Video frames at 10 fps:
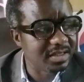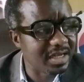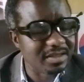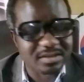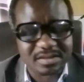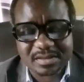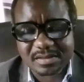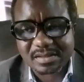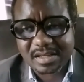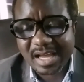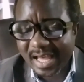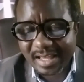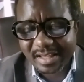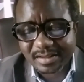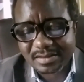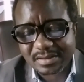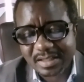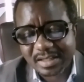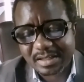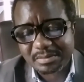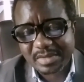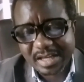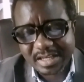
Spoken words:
Currently, there is hiring health